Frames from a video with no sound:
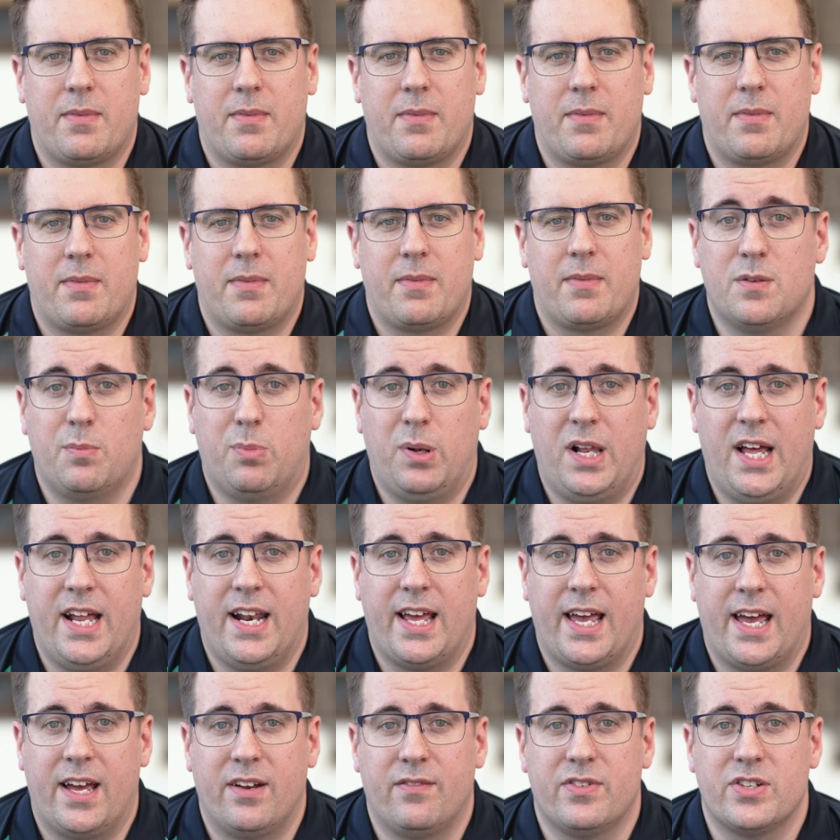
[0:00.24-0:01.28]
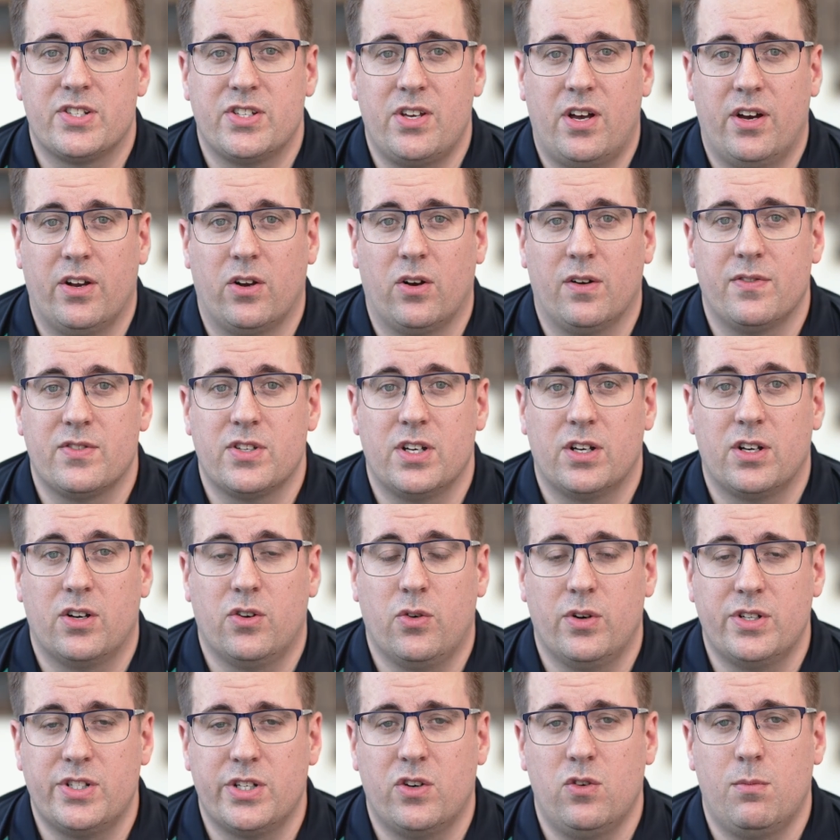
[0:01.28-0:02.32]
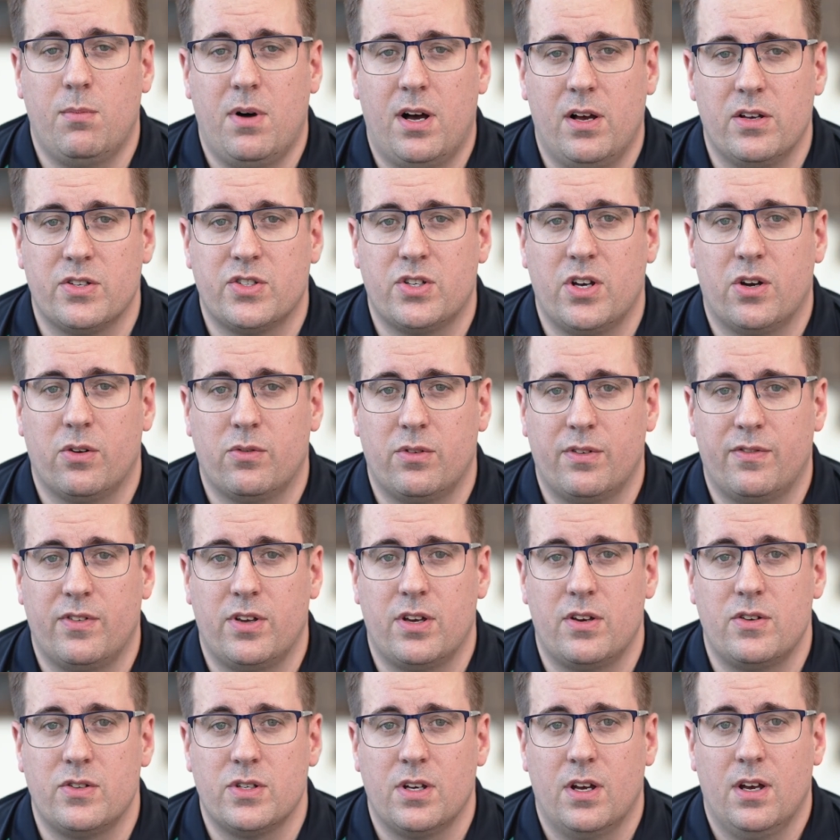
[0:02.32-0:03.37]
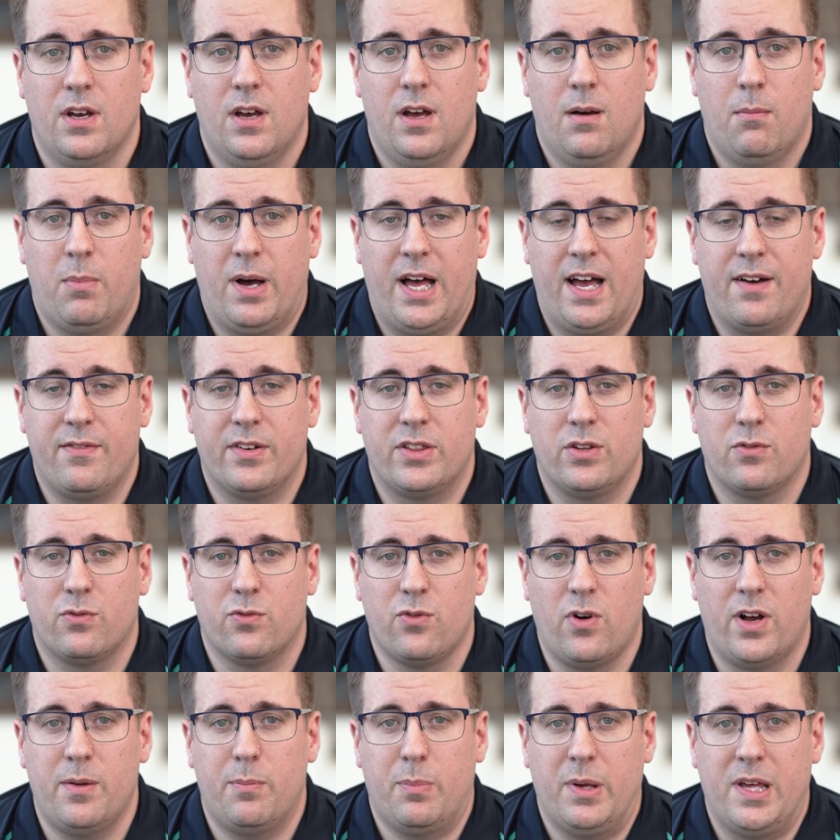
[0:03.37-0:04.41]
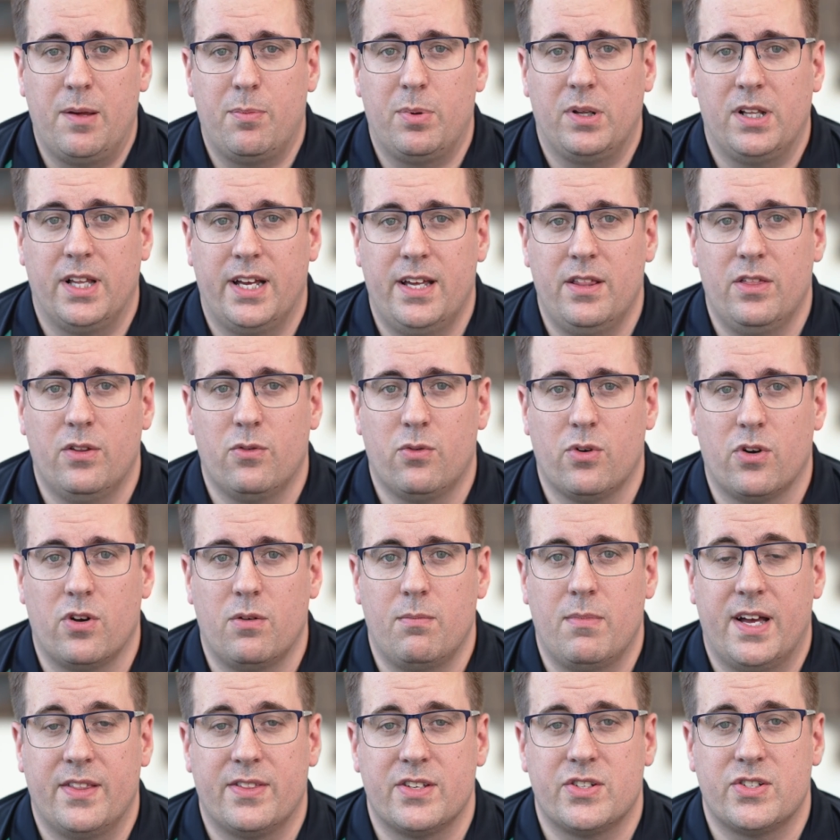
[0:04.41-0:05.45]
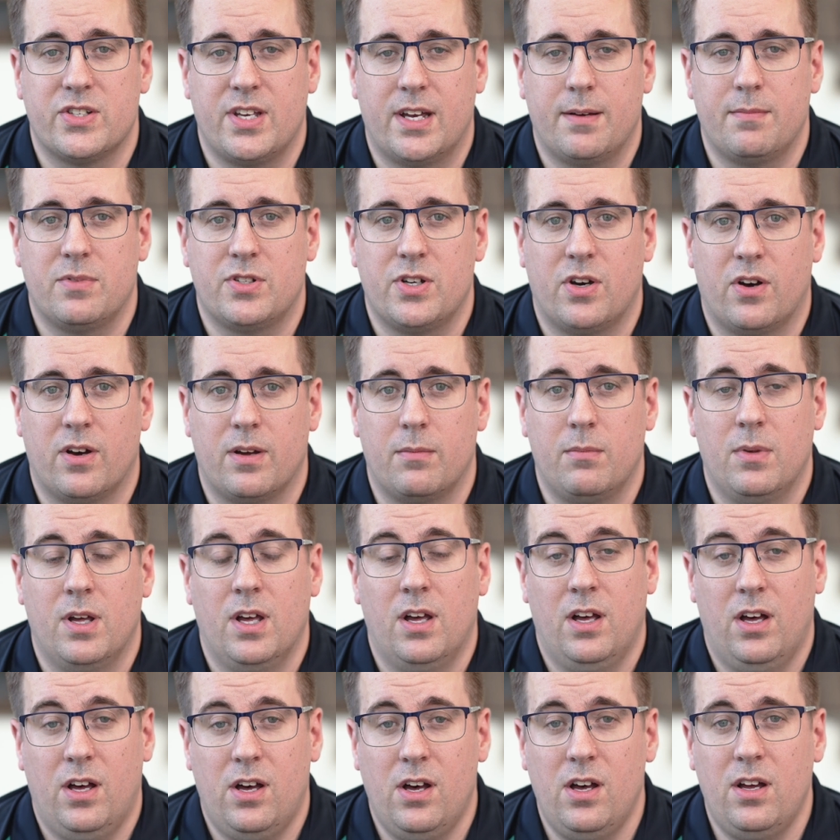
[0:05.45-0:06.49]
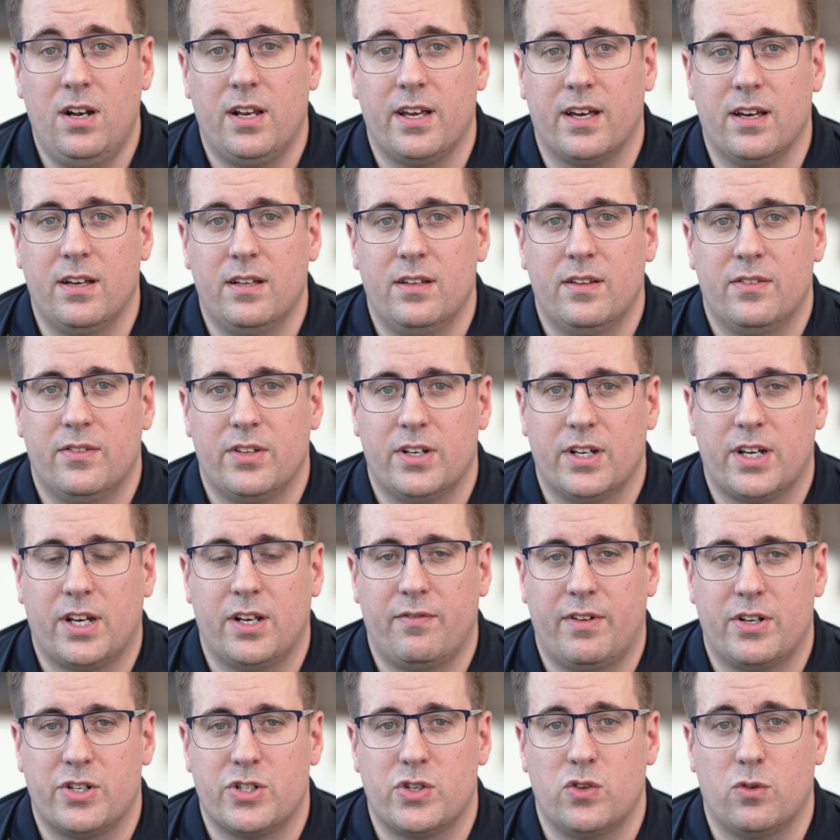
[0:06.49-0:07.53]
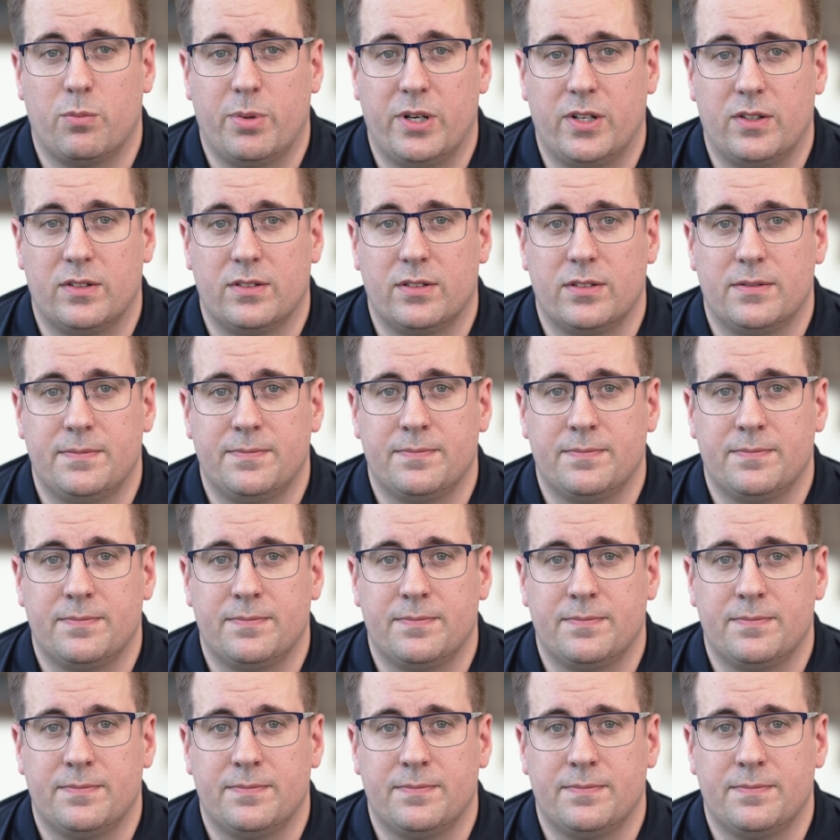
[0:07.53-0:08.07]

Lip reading: point is to plan ahead for sign-offs and critical milestone reviews by having the right people in the room at the same time, earlier than a conventional build.